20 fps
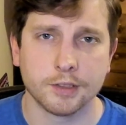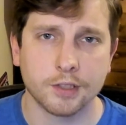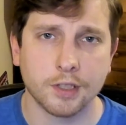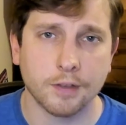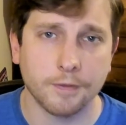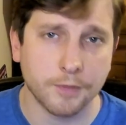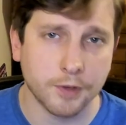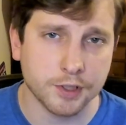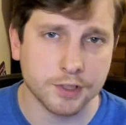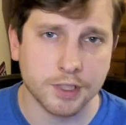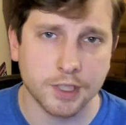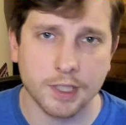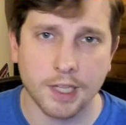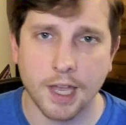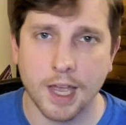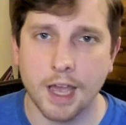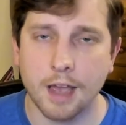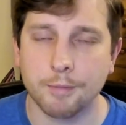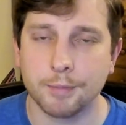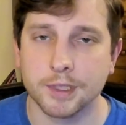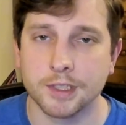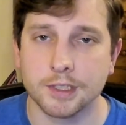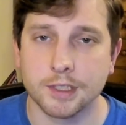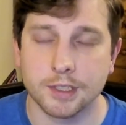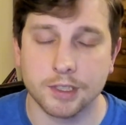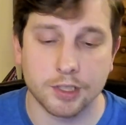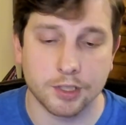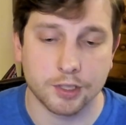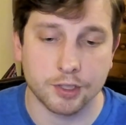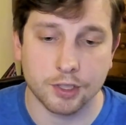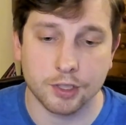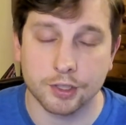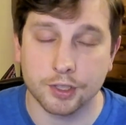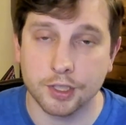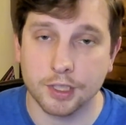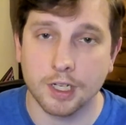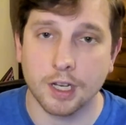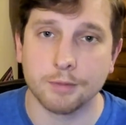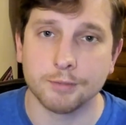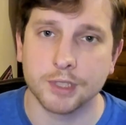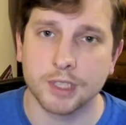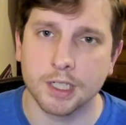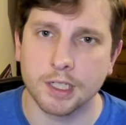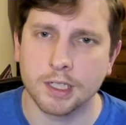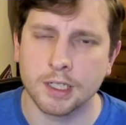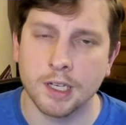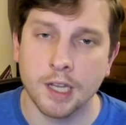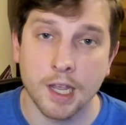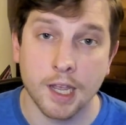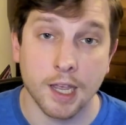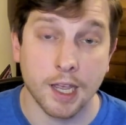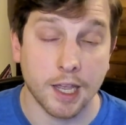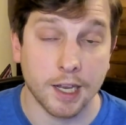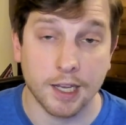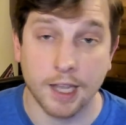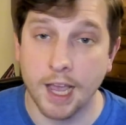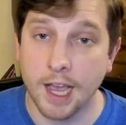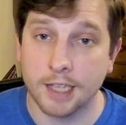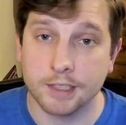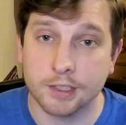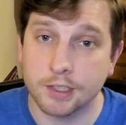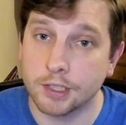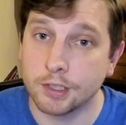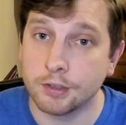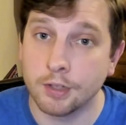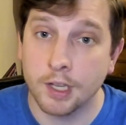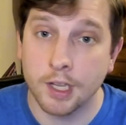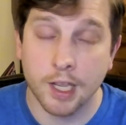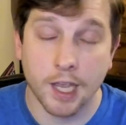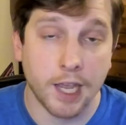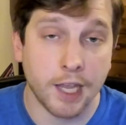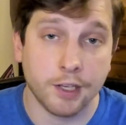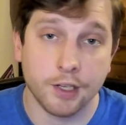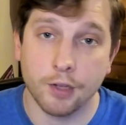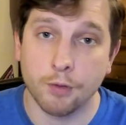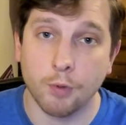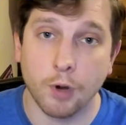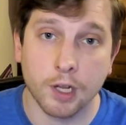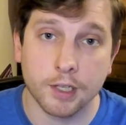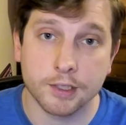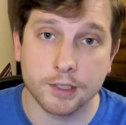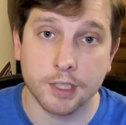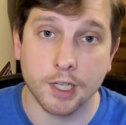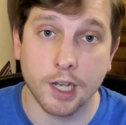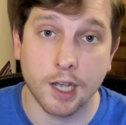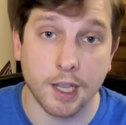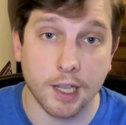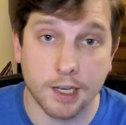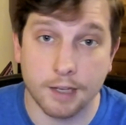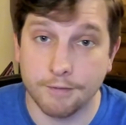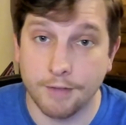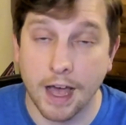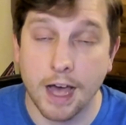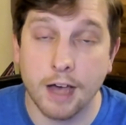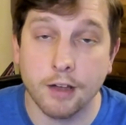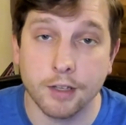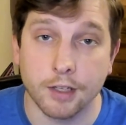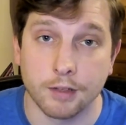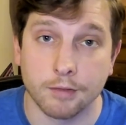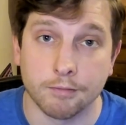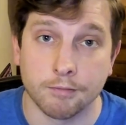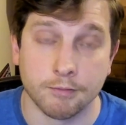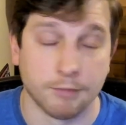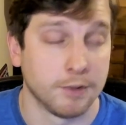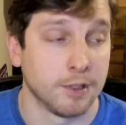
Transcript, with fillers: So the first thing that happens is the surgeon comes in and he asks you, "Hey, do you want uh, any Valium?"